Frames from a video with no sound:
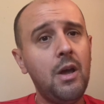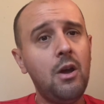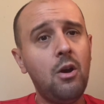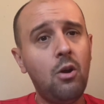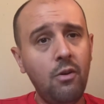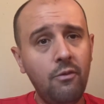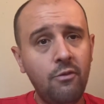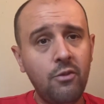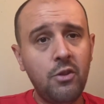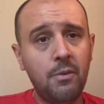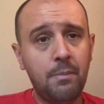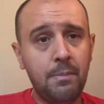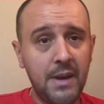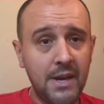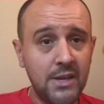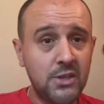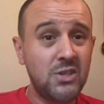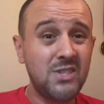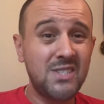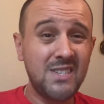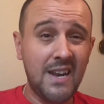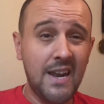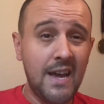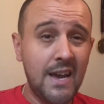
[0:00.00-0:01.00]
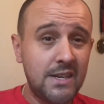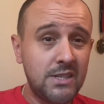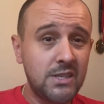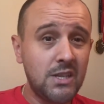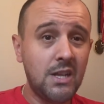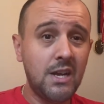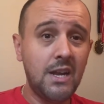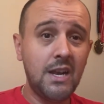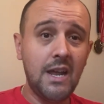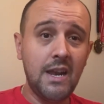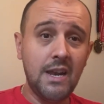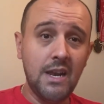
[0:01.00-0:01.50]
all over the pitch is an
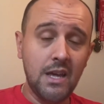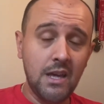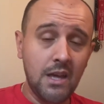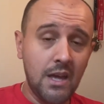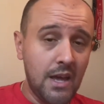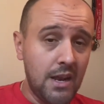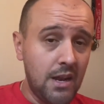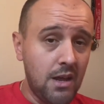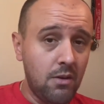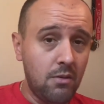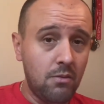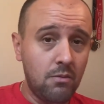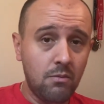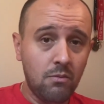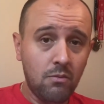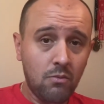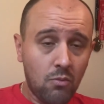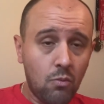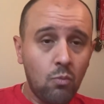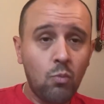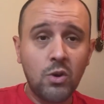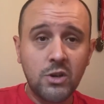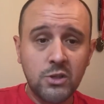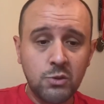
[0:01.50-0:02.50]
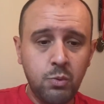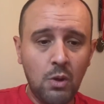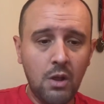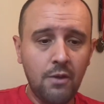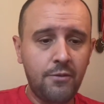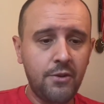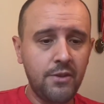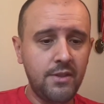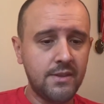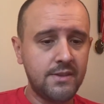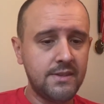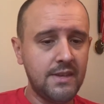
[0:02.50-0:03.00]
excellent, and it works well
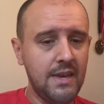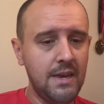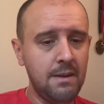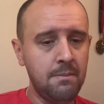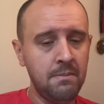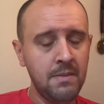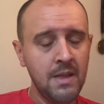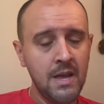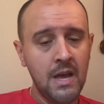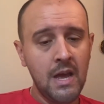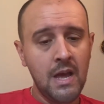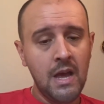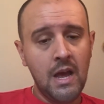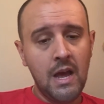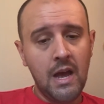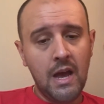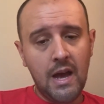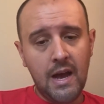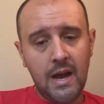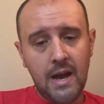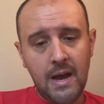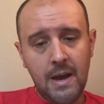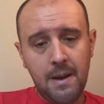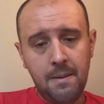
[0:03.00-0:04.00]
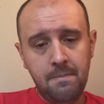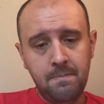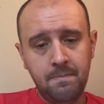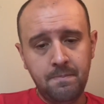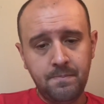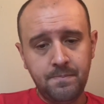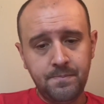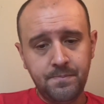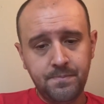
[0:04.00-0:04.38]
for the team. The